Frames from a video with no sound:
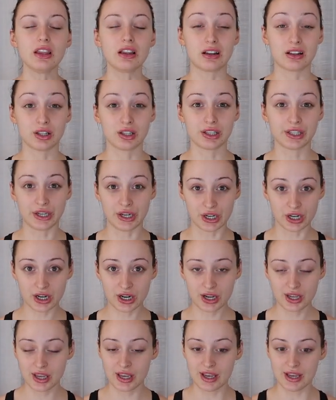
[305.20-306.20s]

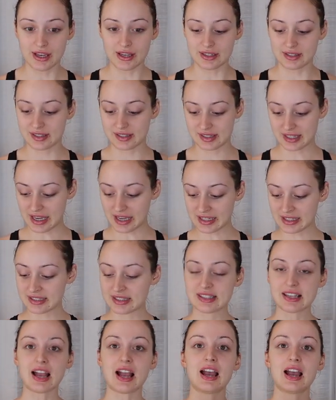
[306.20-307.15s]
clear, since